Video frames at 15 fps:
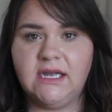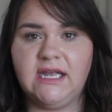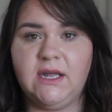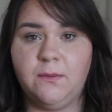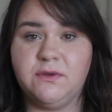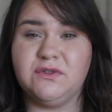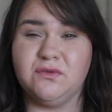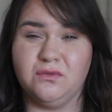
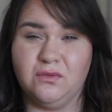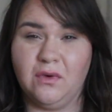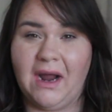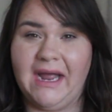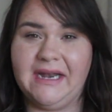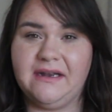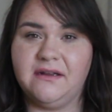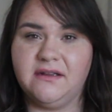it was
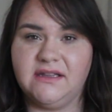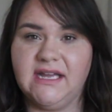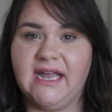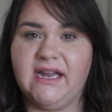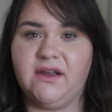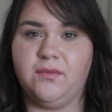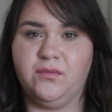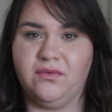red,
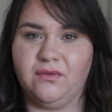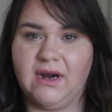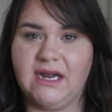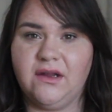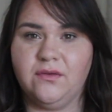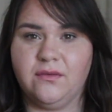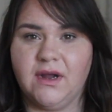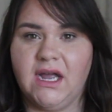like
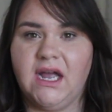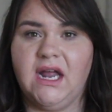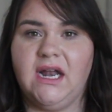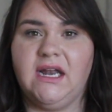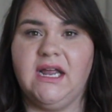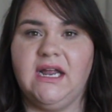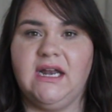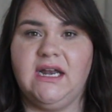bright
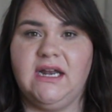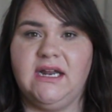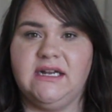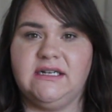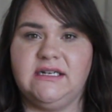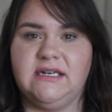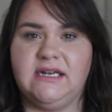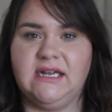red, and
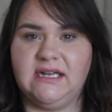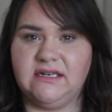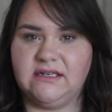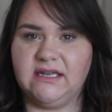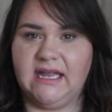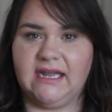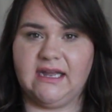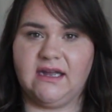it
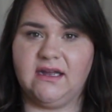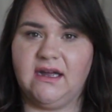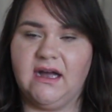like